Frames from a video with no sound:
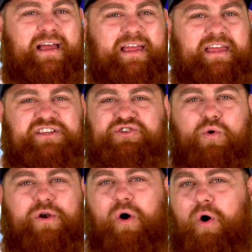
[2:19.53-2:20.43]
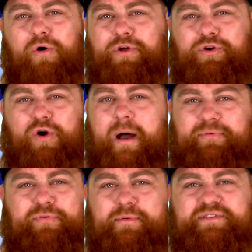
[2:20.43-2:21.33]
he stored all the
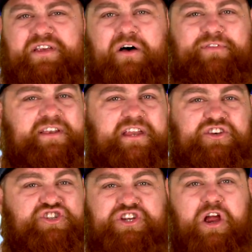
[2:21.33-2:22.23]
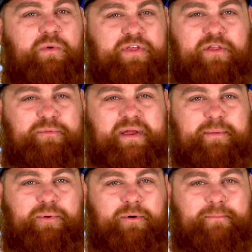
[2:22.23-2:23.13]
crops for himself and didn't share with other
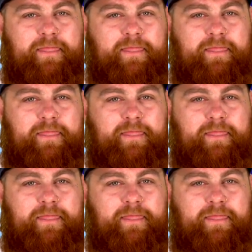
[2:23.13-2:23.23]
people.